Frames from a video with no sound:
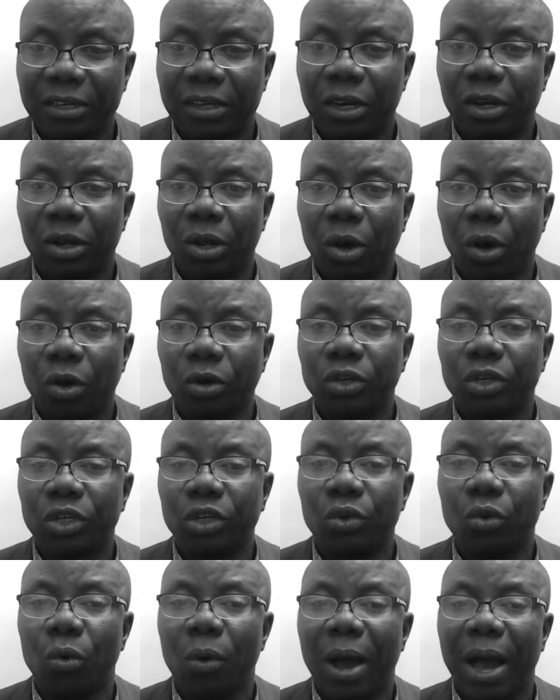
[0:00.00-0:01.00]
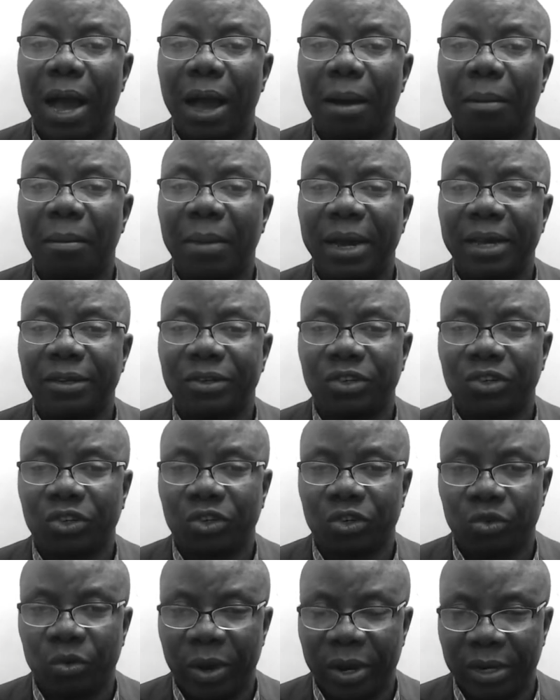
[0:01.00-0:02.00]
Say, Lord, you are my
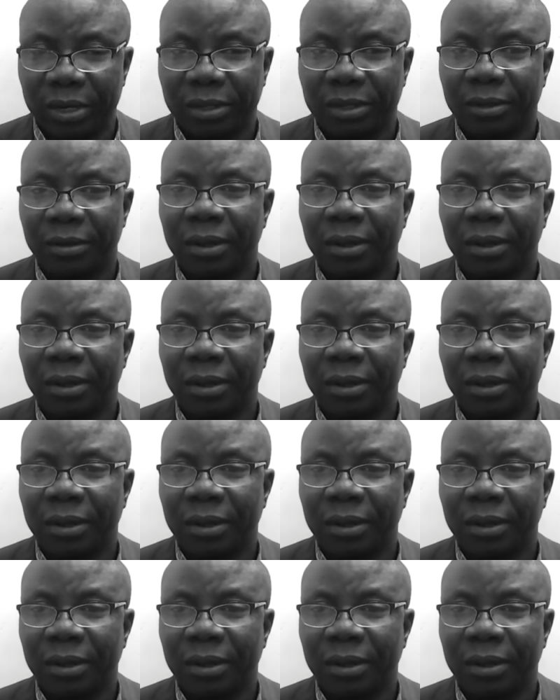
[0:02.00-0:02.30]
strength.